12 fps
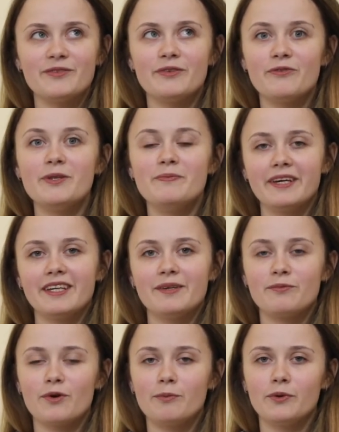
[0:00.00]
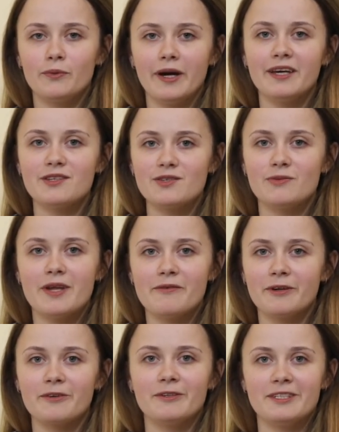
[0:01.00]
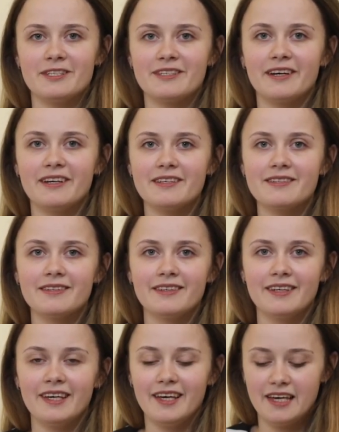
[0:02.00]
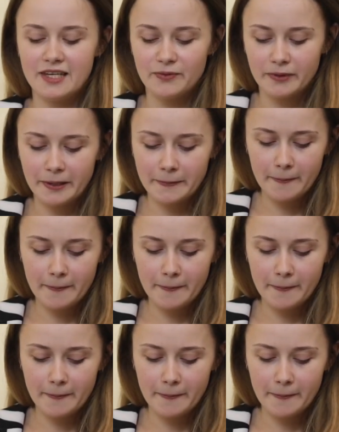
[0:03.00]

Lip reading: feedback in a proper way, so never criticize anyone.